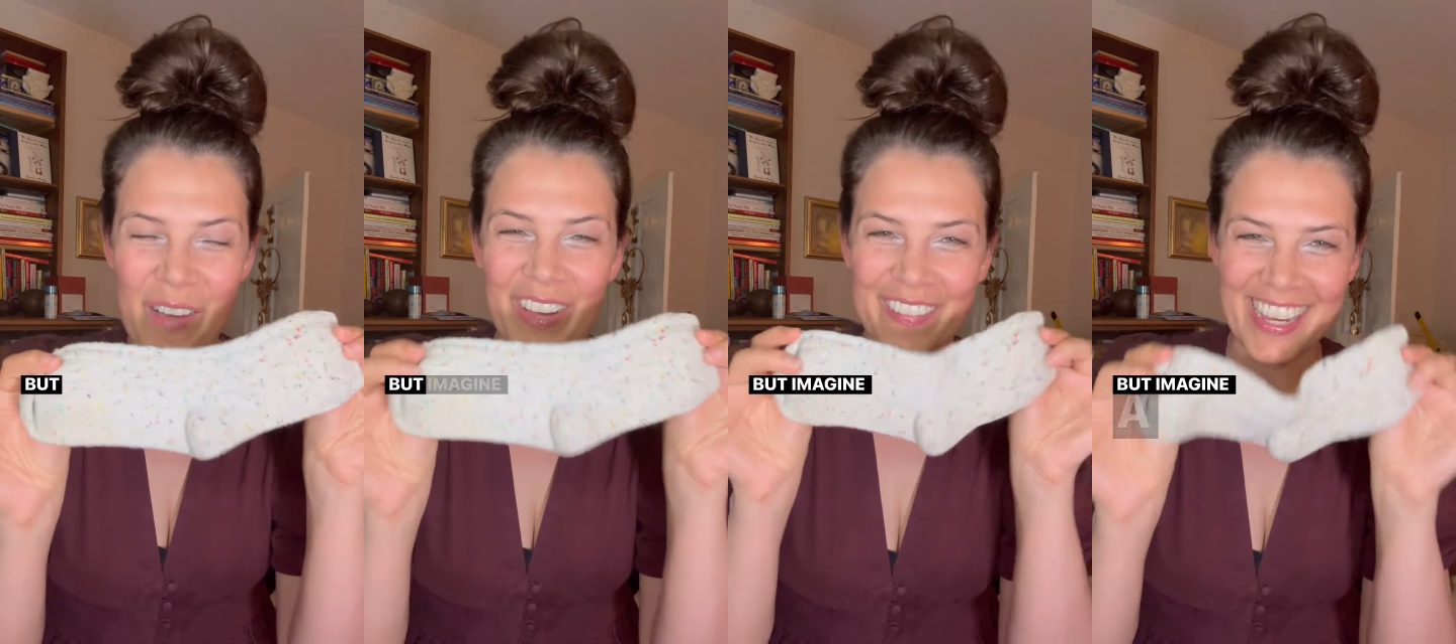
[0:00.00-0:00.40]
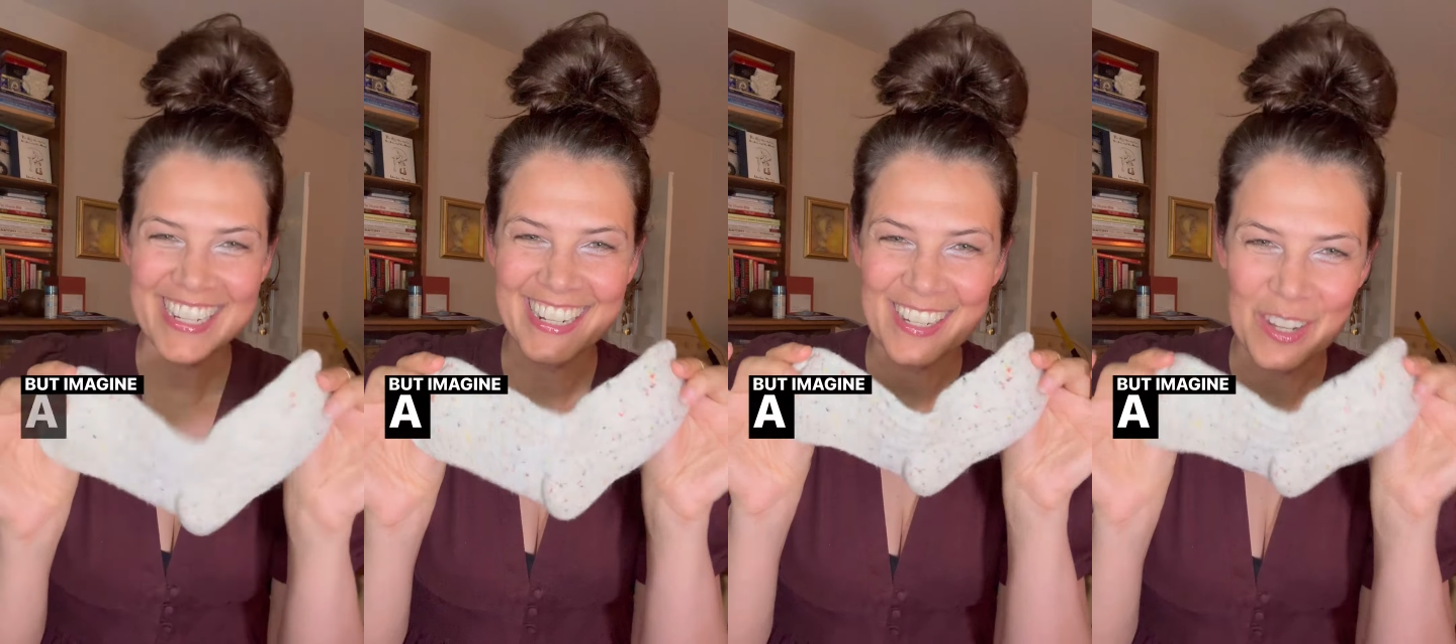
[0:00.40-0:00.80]
but
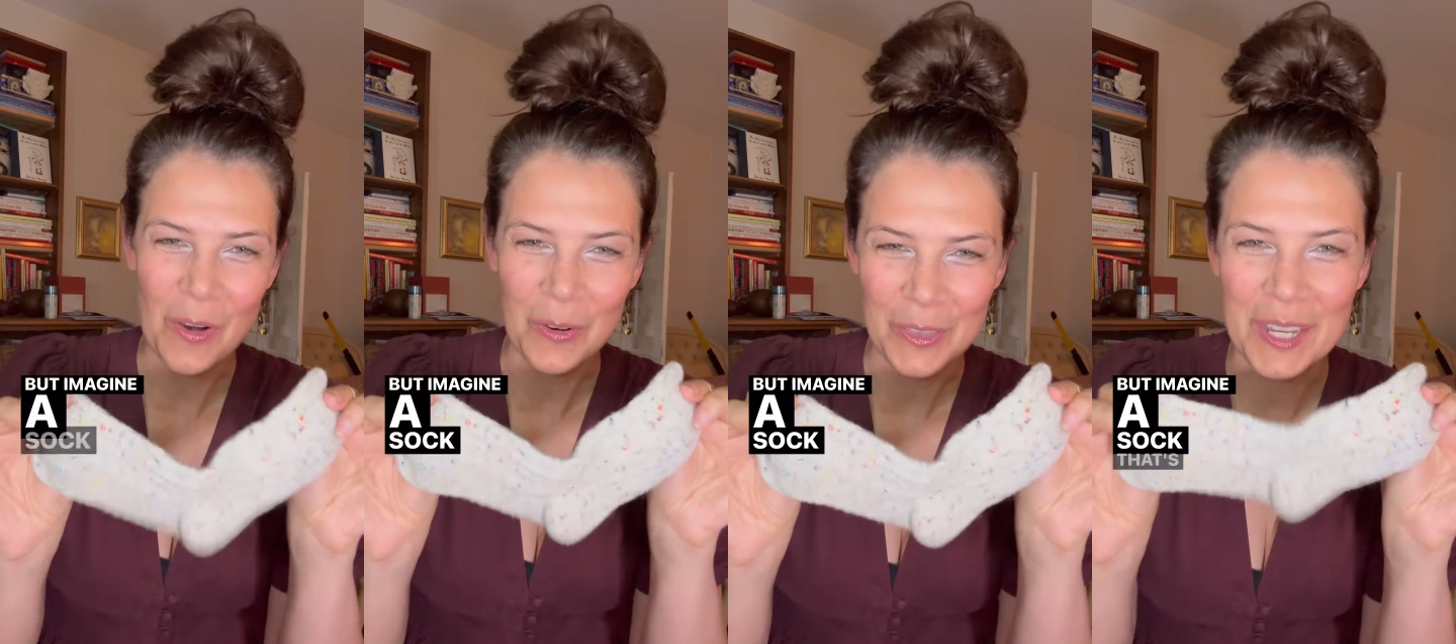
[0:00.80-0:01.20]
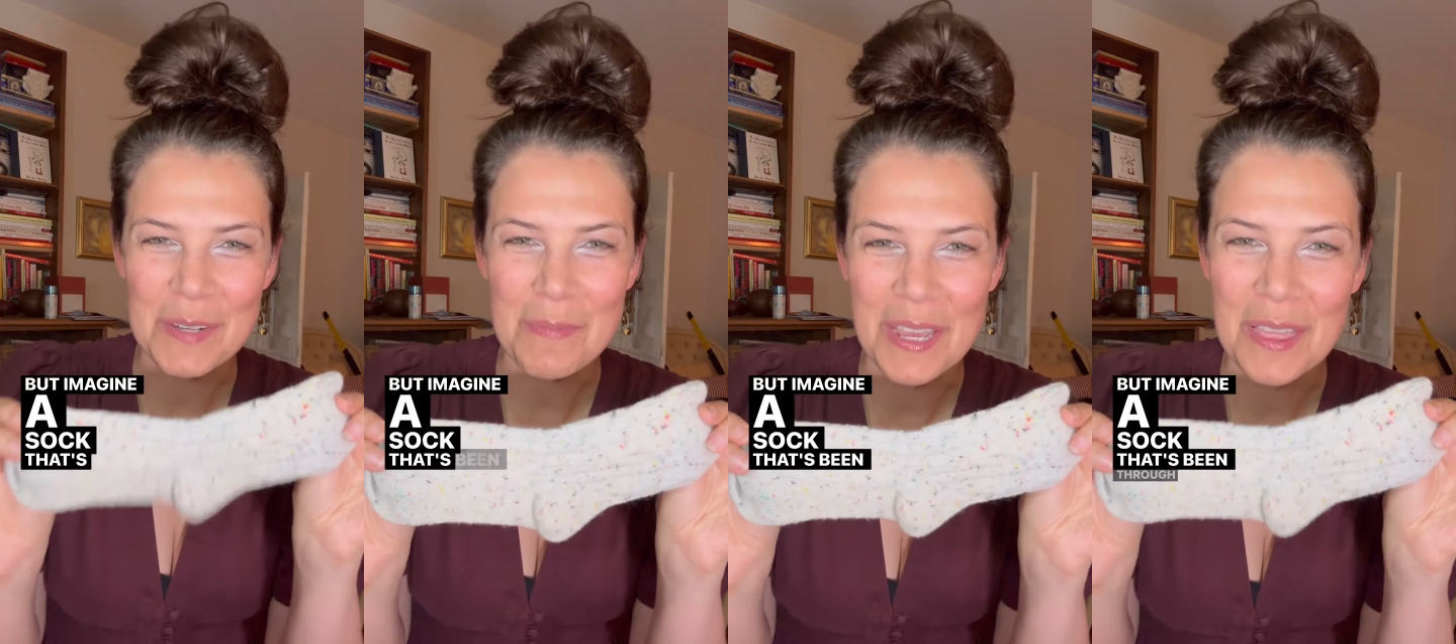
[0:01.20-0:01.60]
imagine a sock
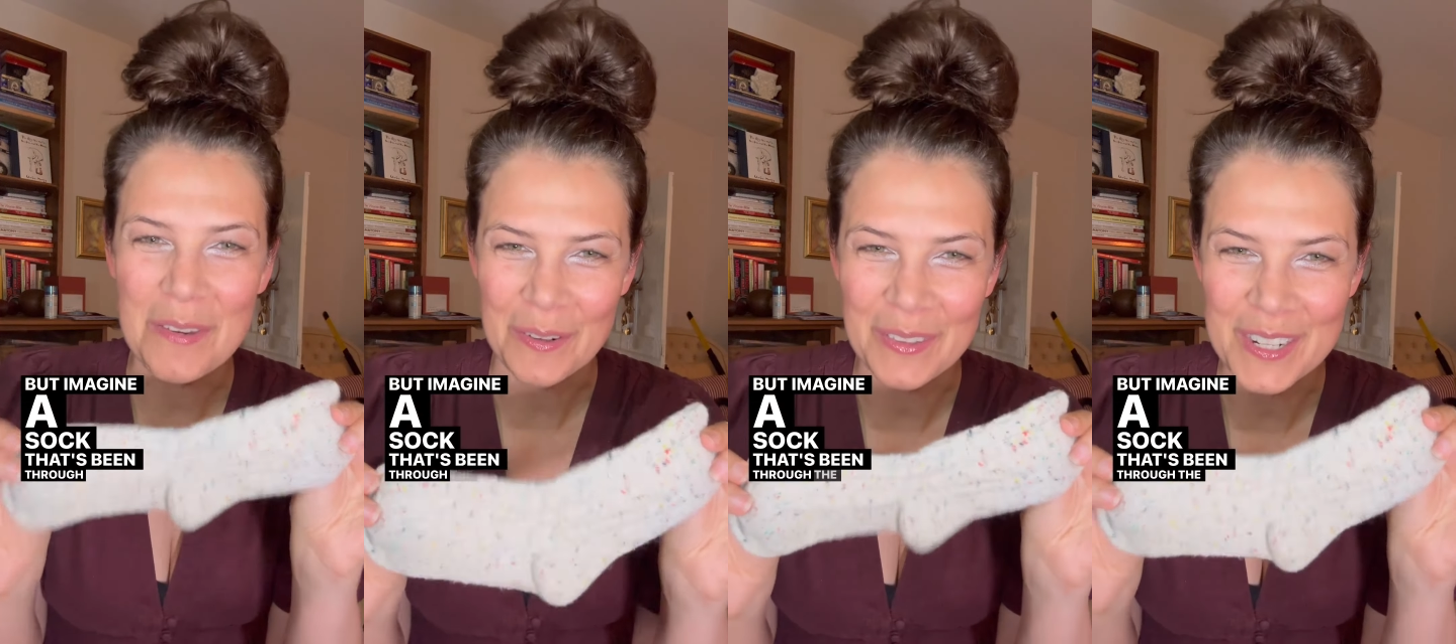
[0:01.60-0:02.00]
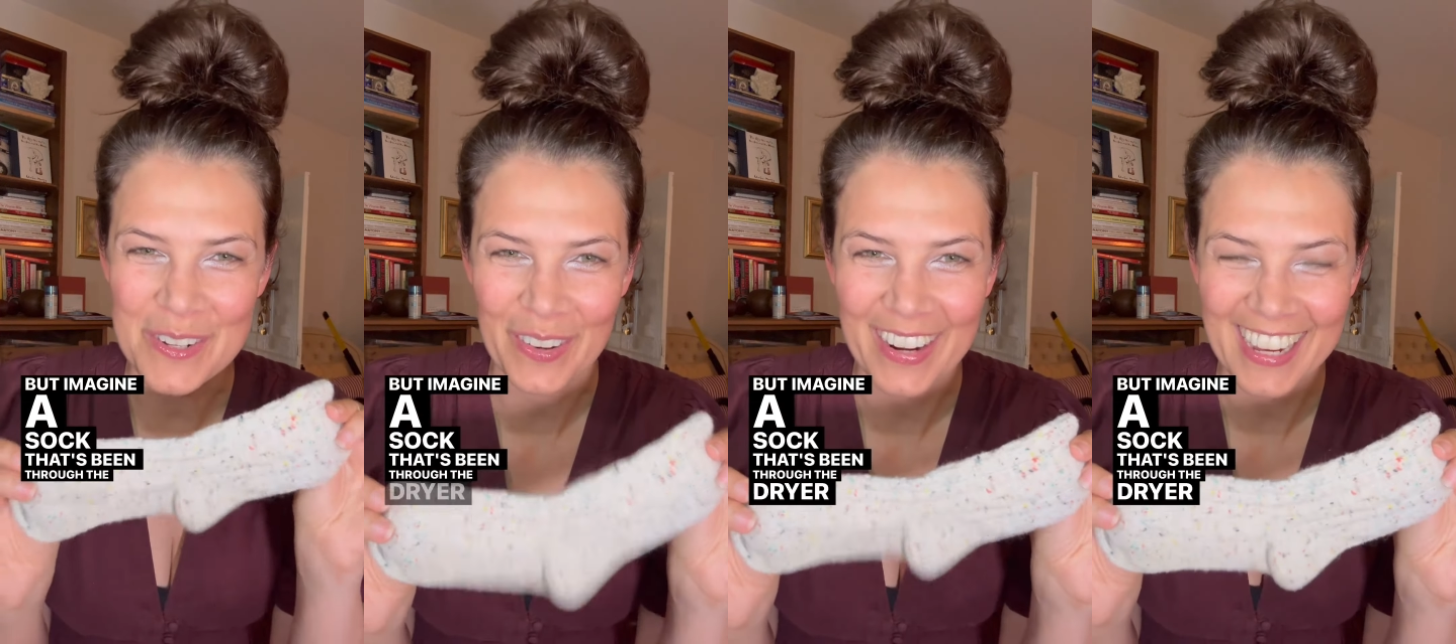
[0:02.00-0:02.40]
that's been through the
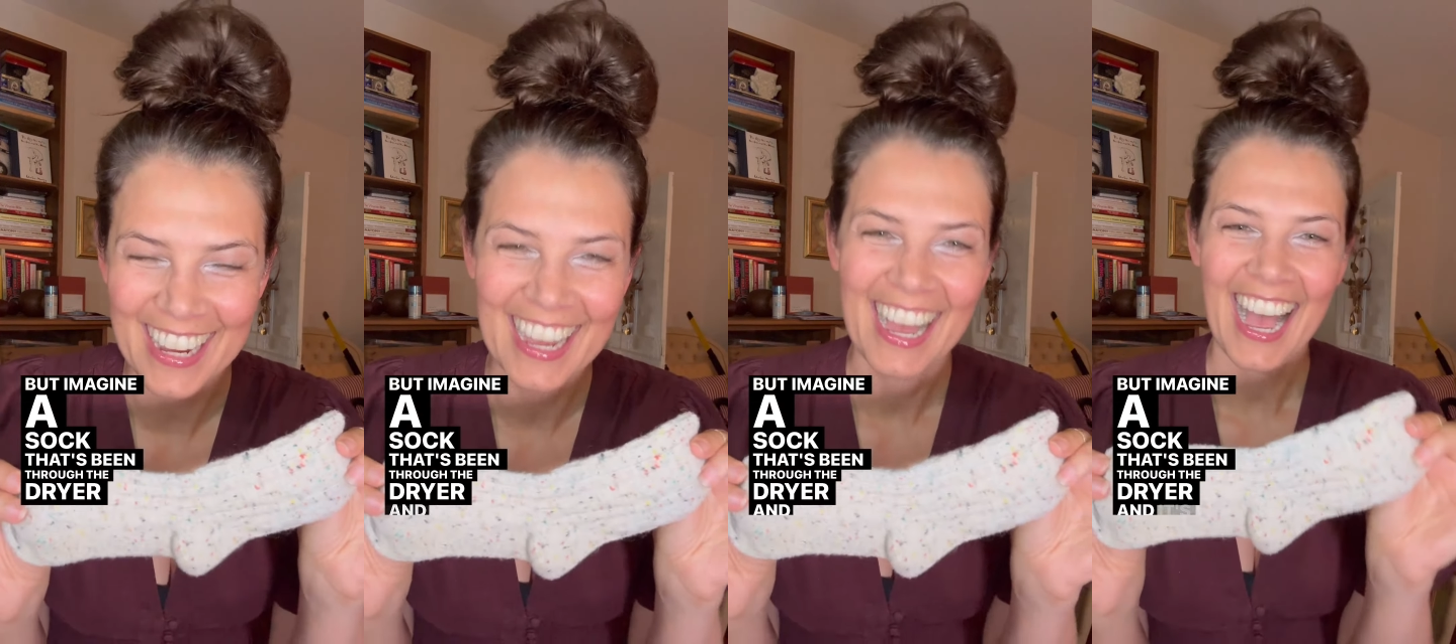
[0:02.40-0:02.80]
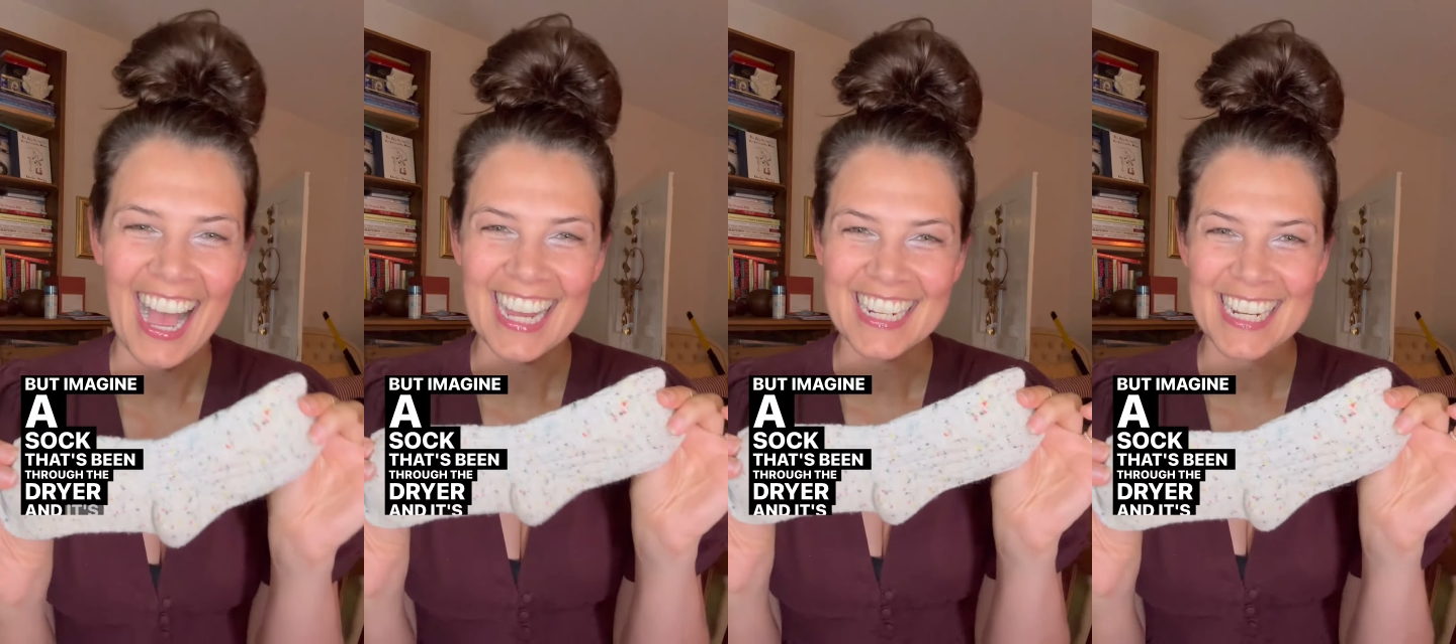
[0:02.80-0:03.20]
dryer
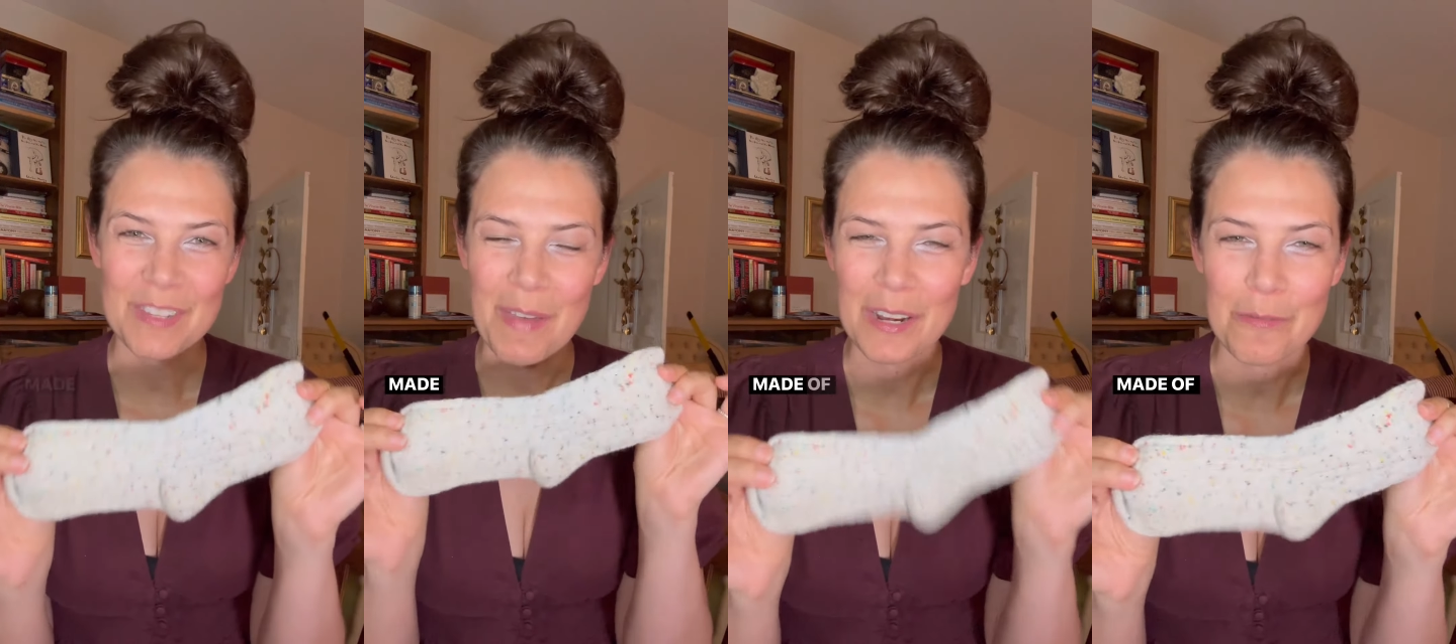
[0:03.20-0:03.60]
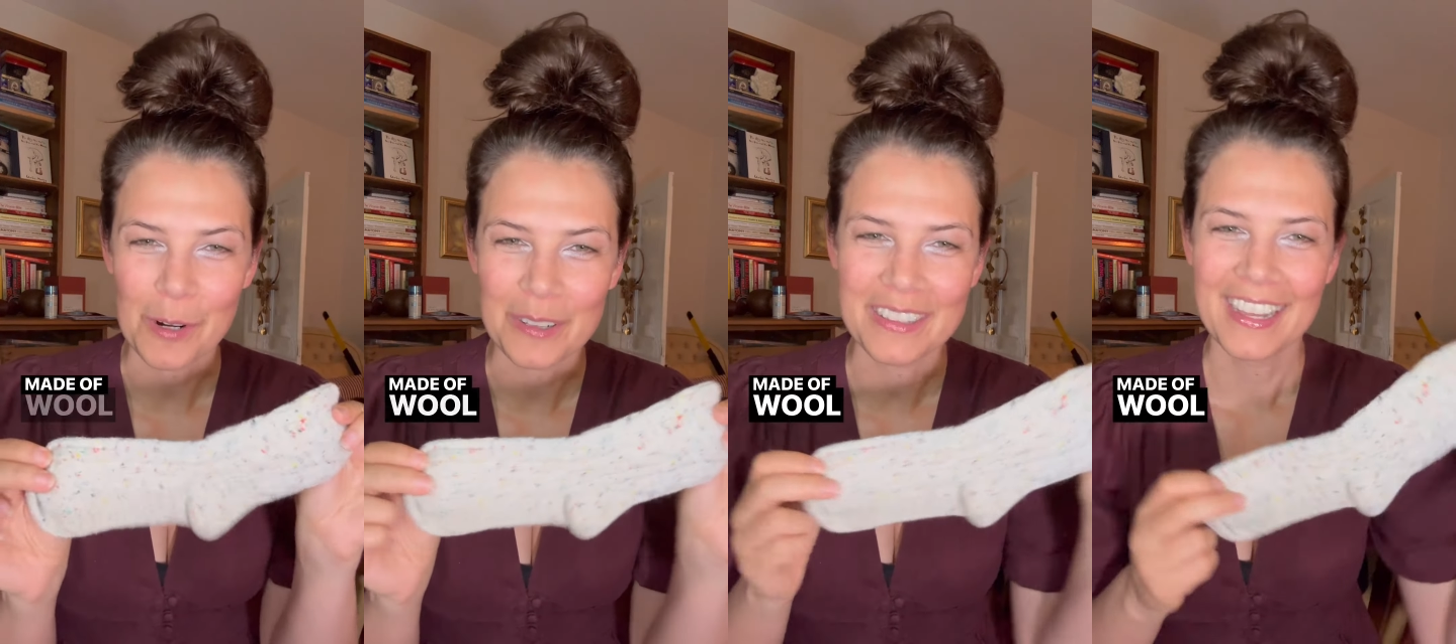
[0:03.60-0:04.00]
and it's made of
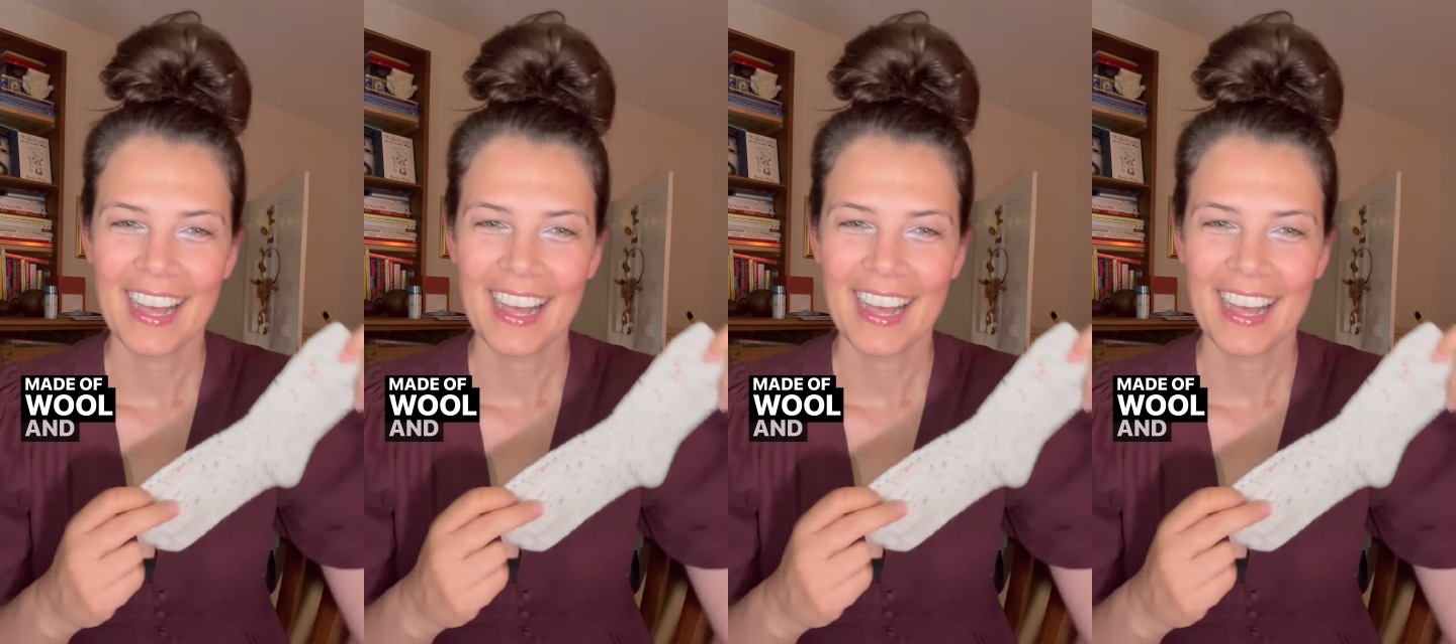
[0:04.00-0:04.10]
wool,